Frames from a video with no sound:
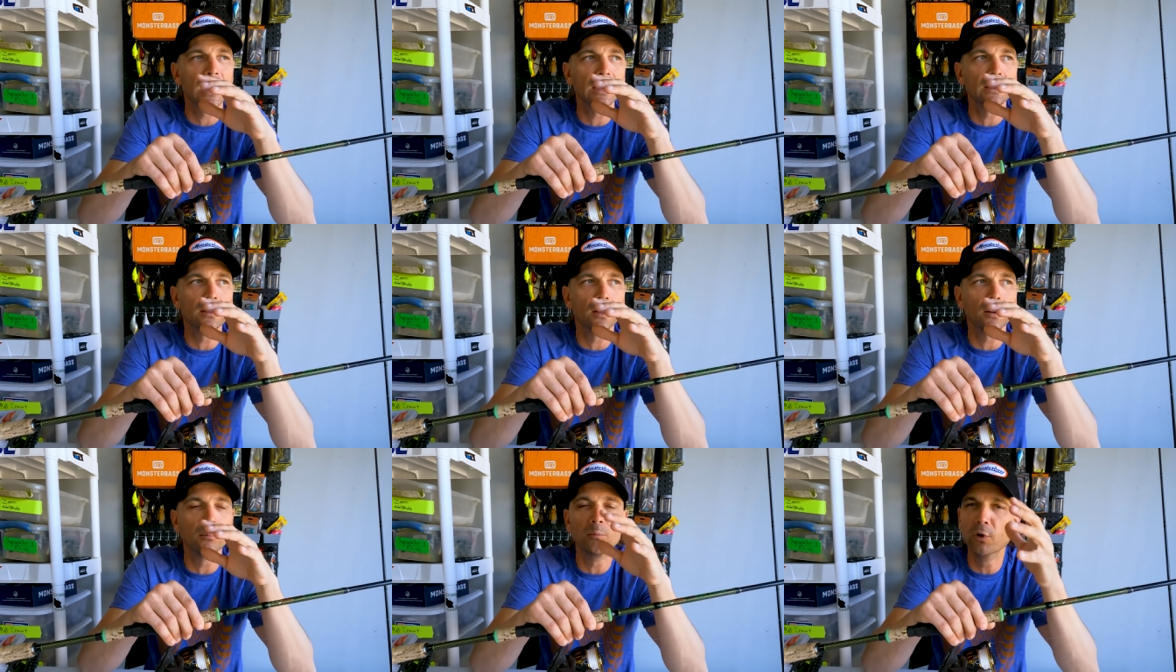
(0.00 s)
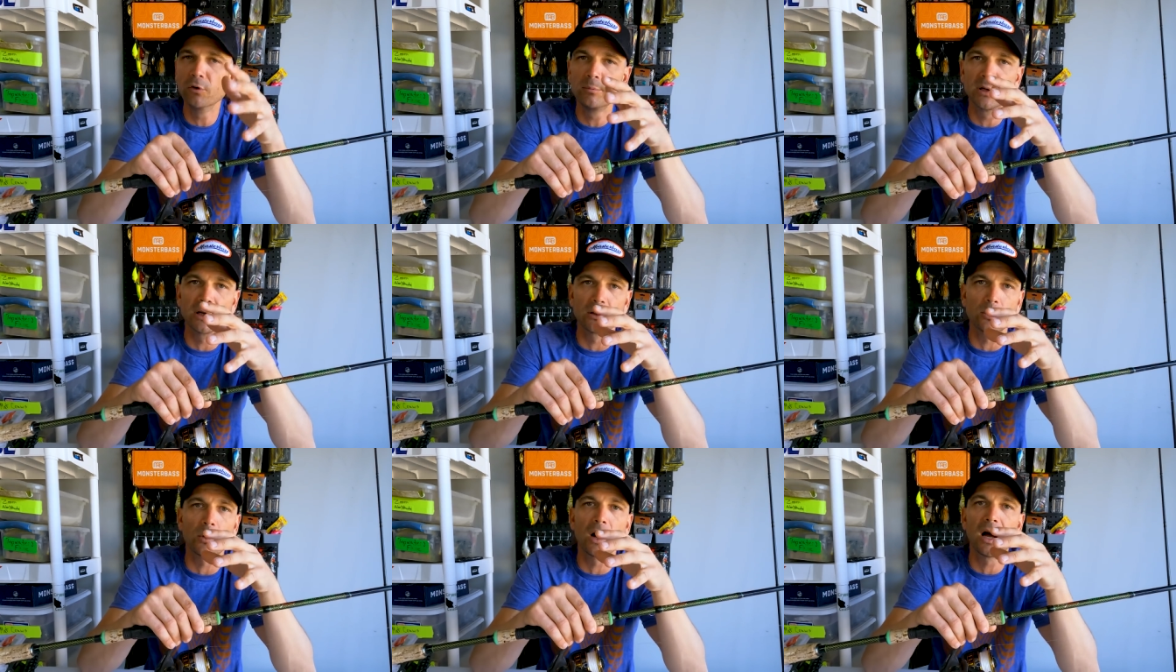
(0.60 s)
and uh, movement
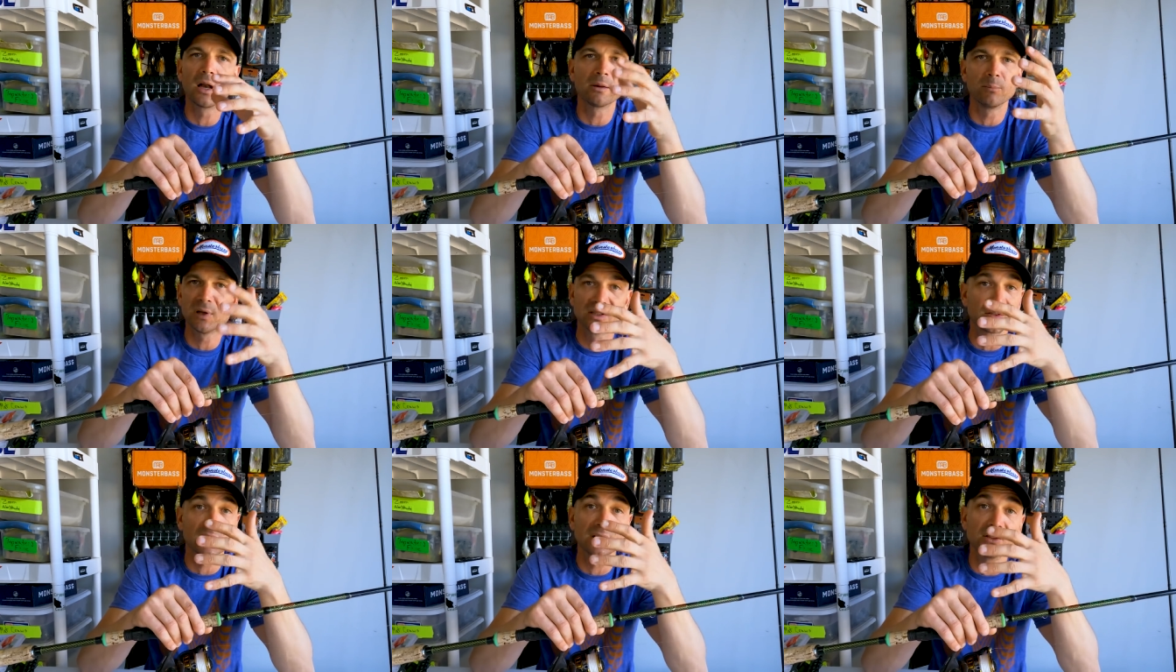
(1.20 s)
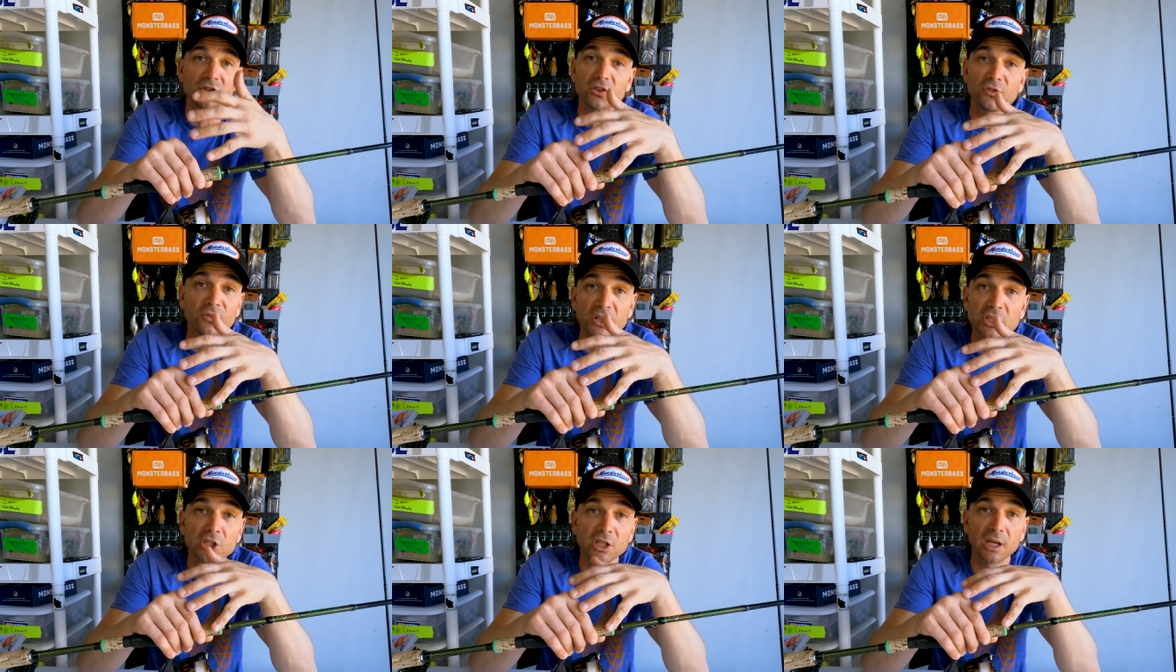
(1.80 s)
on the rod and basically just
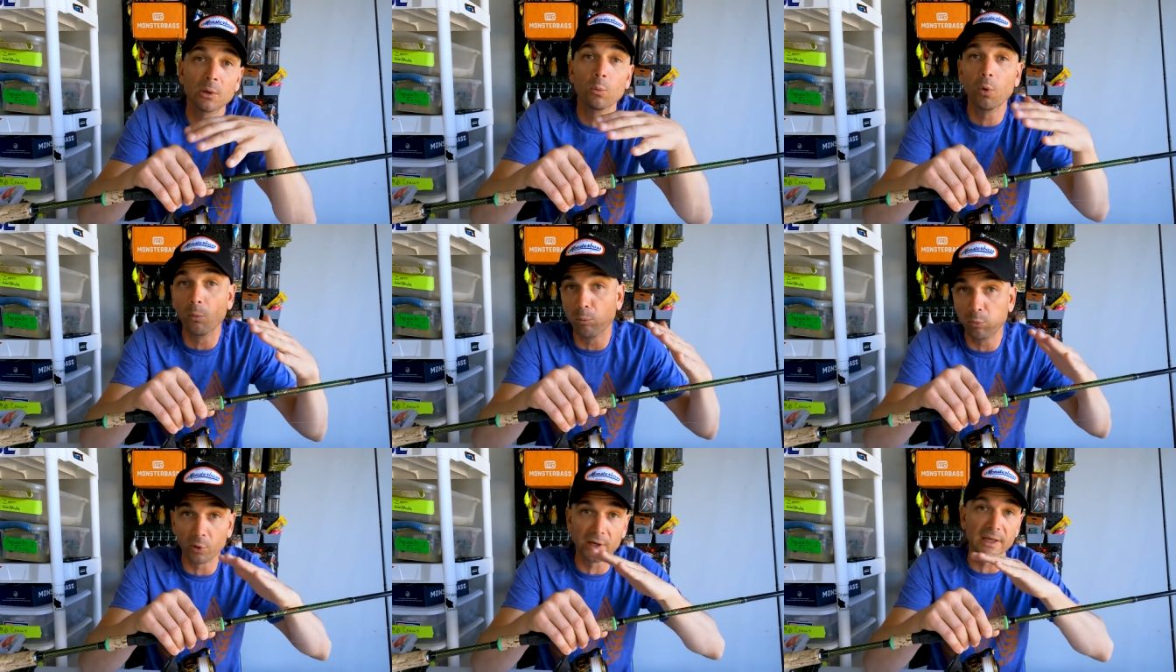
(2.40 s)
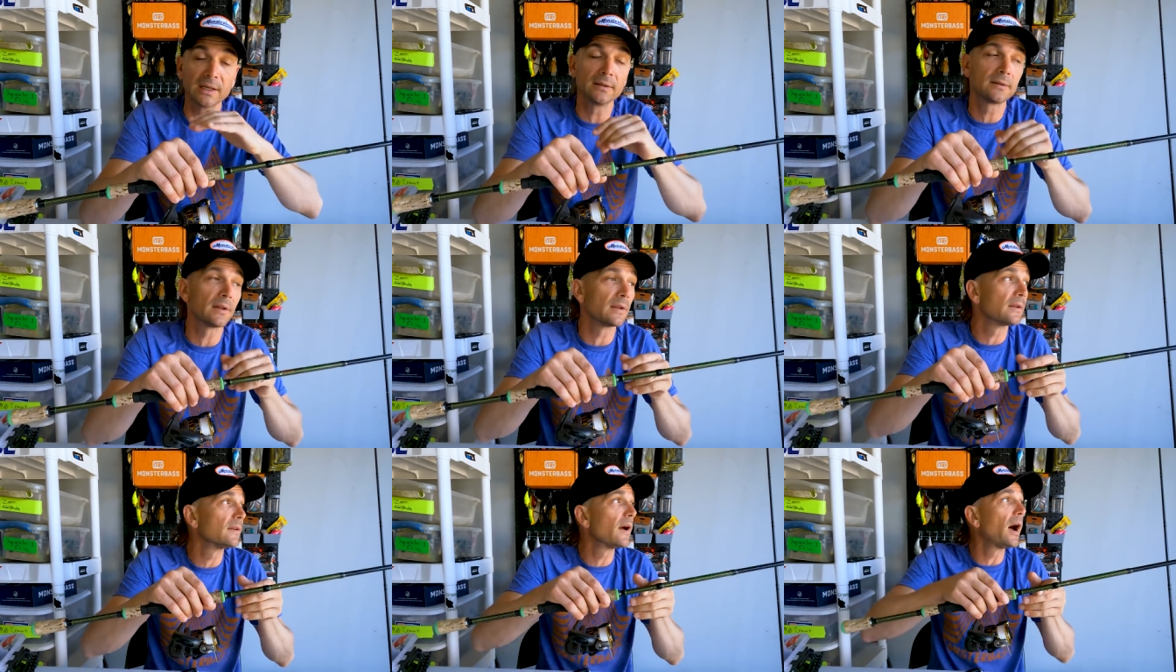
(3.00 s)
fishing it will bring it to
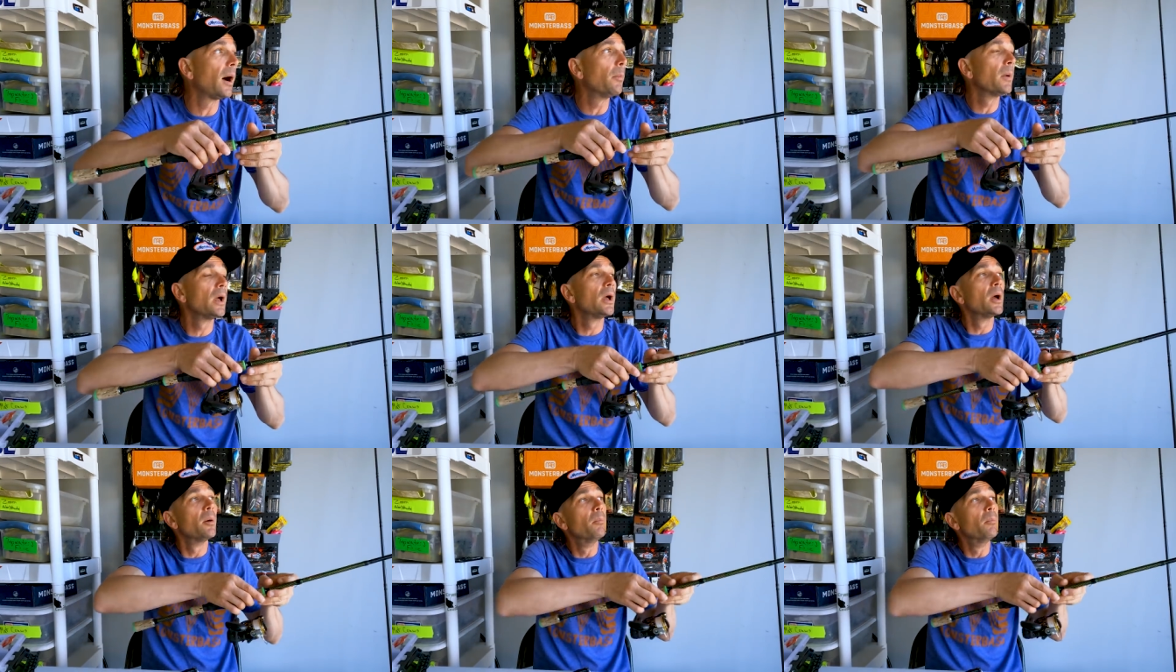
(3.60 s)
the top.